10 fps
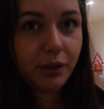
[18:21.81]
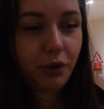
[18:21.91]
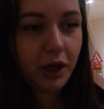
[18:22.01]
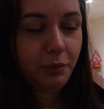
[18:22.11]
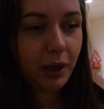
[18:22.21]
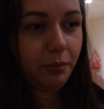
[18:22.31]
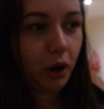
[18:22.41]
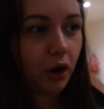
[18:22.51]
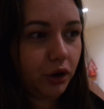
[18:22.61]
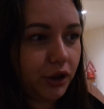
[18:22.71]
a pretty big
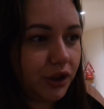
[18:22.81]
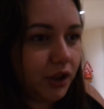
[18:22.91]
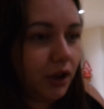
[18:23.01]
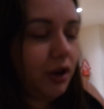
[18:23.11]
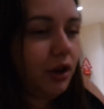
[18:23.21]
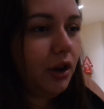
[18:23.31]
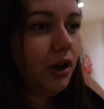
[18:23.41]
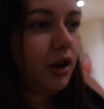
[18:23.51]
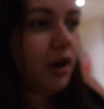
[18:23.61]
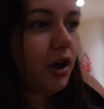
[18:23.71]
box,
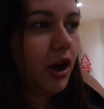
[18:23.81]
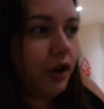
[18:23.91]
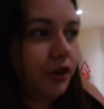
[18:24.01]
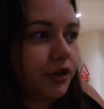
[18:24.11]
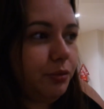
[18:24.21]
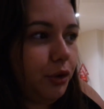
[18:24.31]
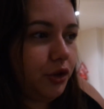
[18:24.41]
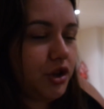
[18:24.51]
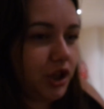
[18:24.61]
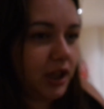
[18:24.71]
and put
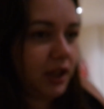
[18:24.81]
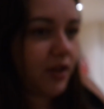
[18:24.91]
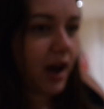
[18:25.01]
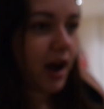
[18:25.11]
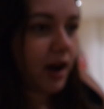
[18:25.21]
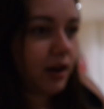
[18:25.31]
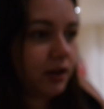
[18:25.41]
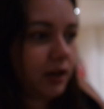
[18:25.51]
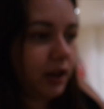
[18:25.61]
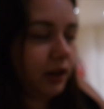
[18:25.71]
the gin in that,
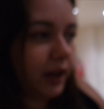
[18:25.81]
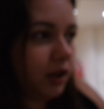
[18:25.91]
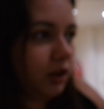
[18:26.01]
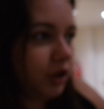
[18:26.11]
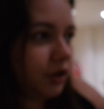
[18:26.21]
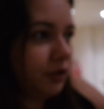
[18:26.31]
in like a load